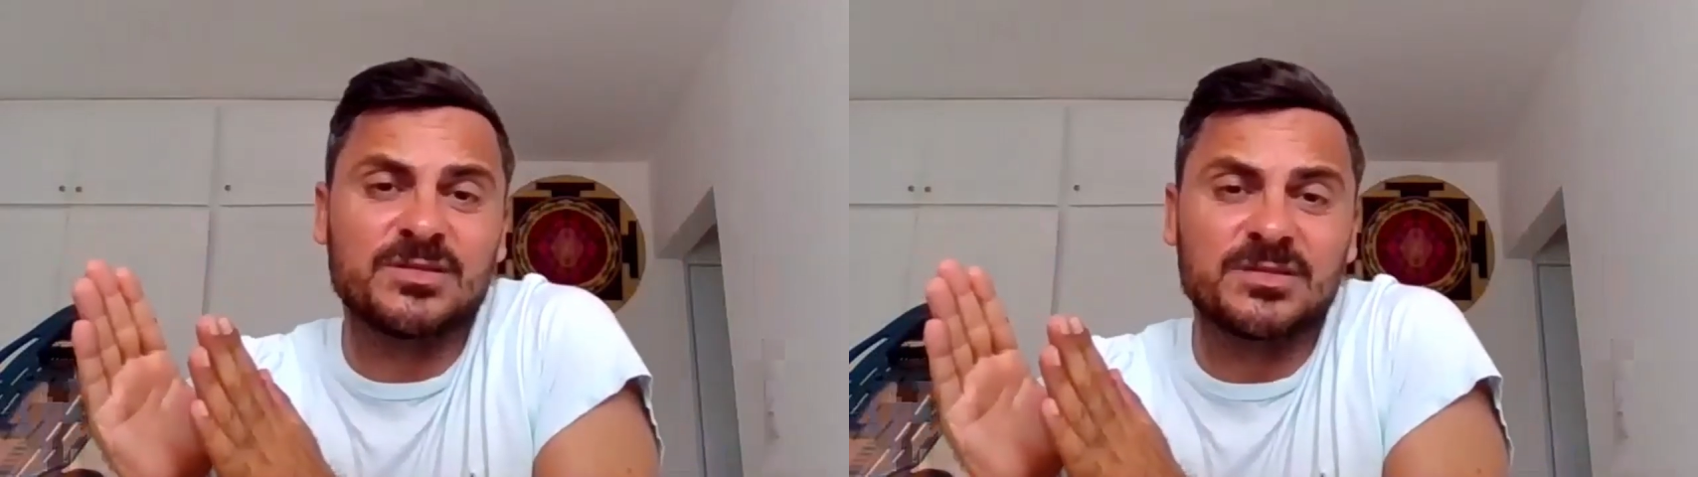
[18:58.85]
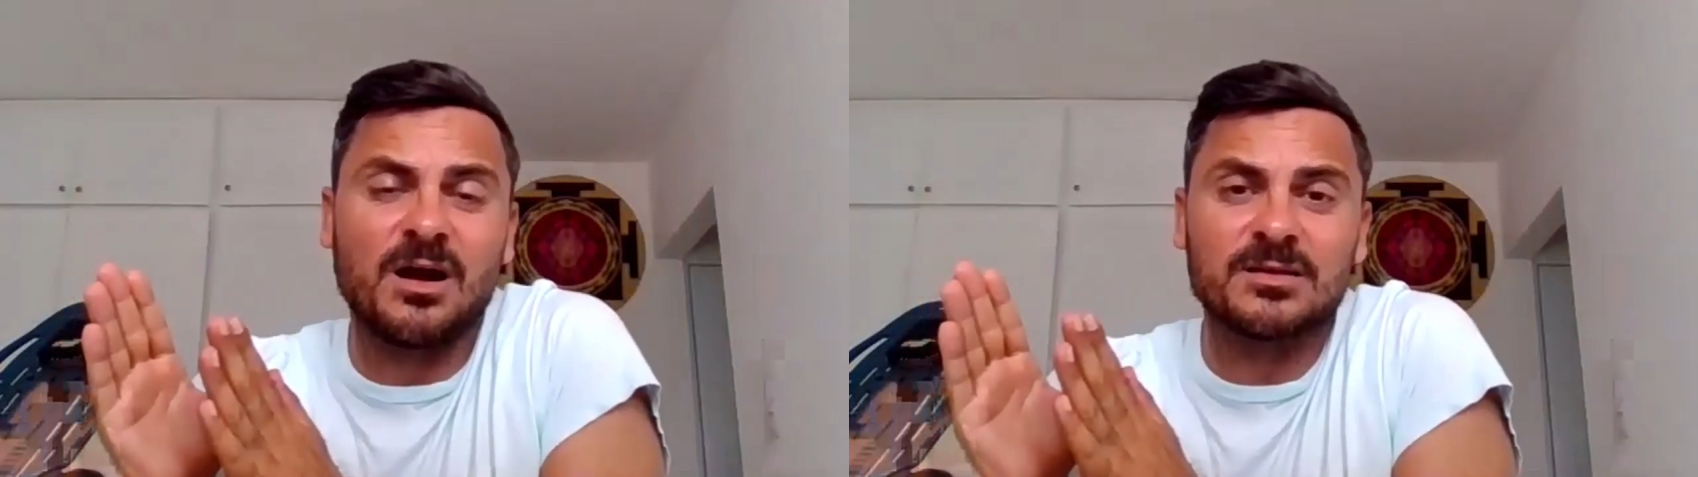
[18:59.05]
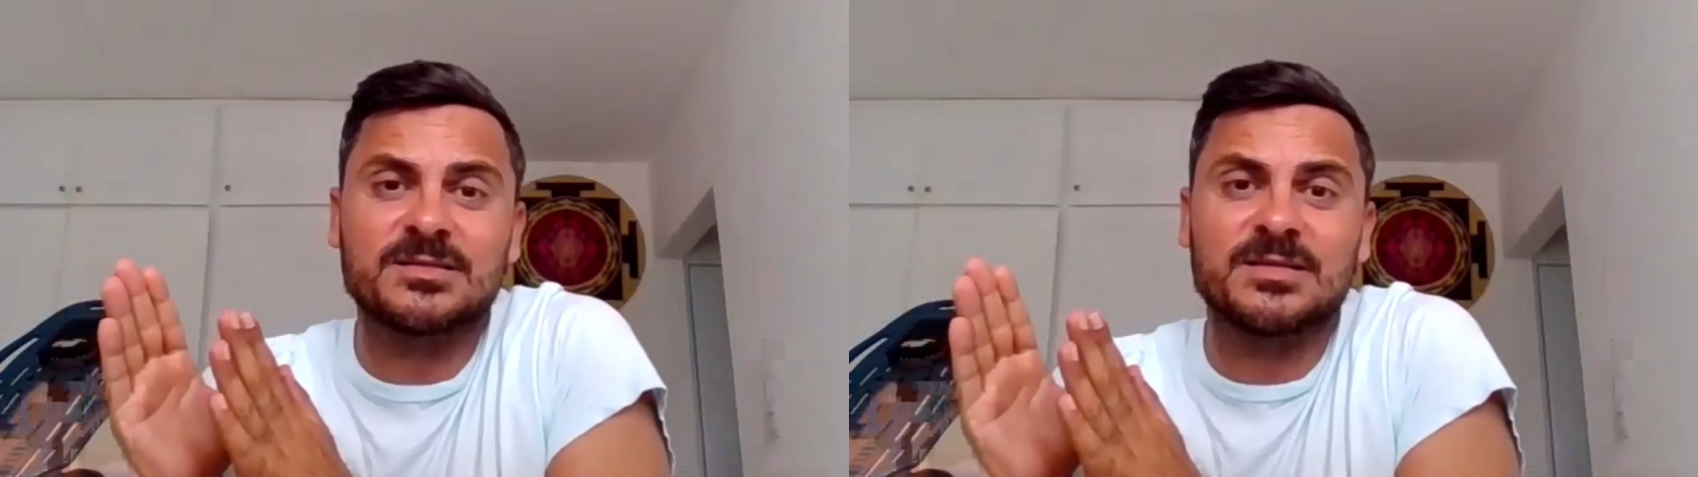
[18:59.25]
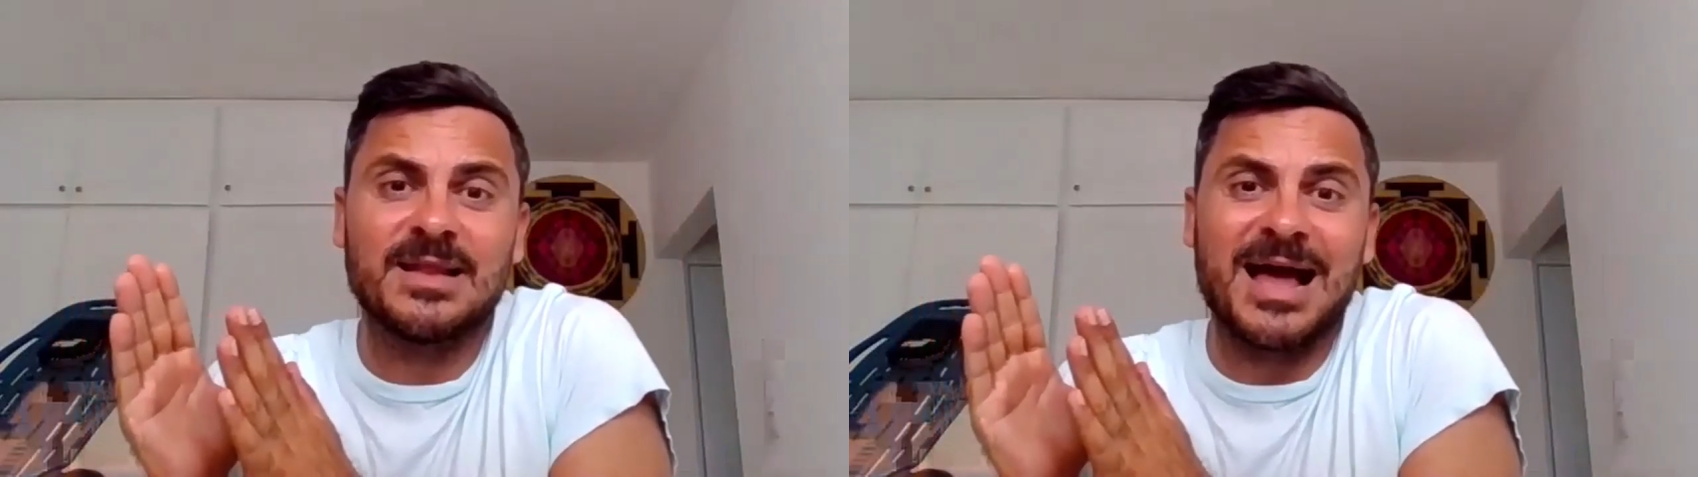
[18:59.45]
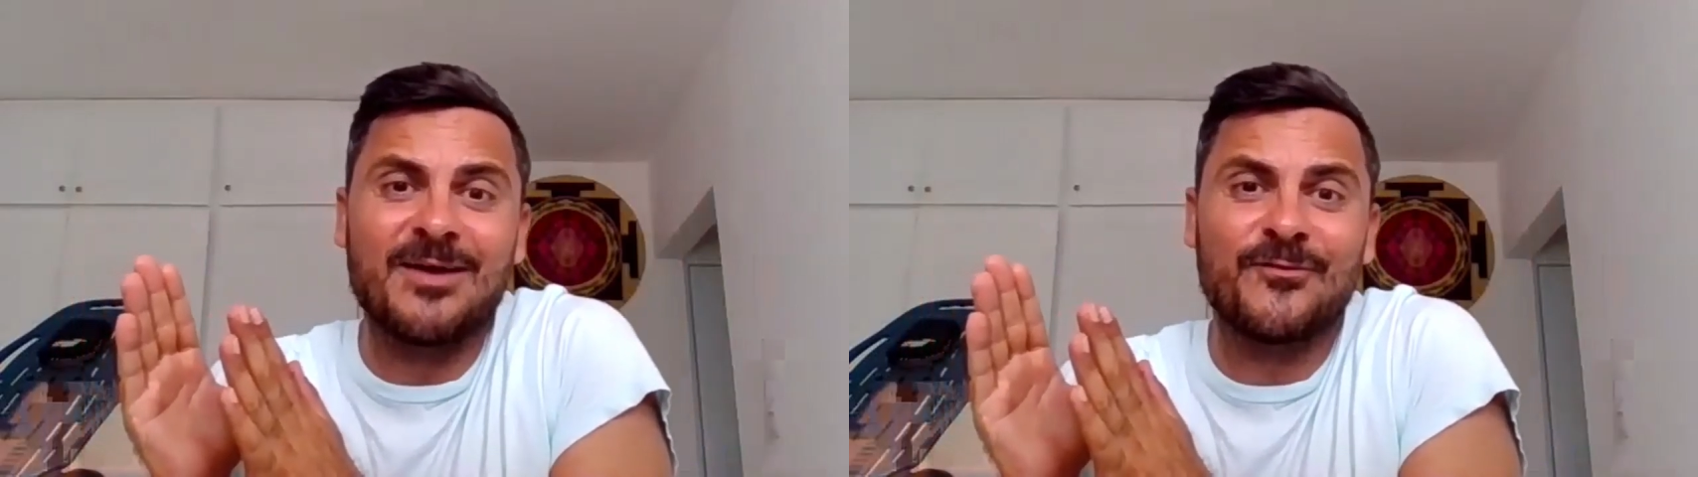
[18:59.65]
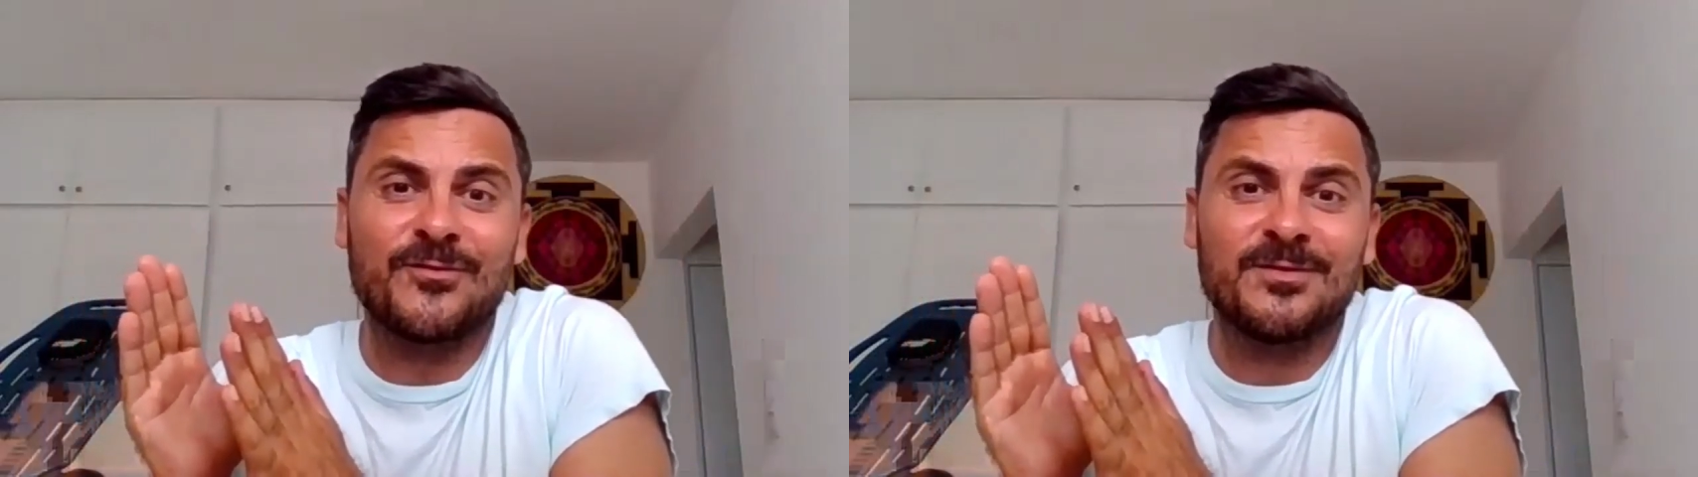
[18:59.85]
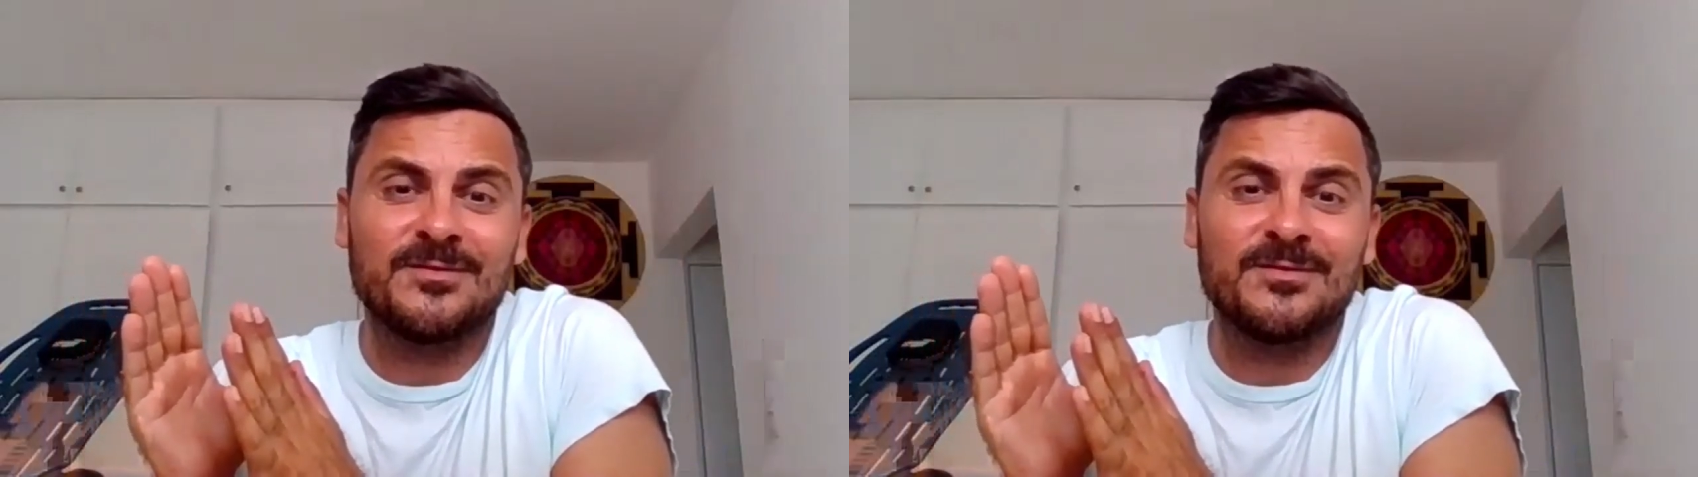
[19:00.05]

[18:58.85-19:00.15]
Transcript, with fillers: results in life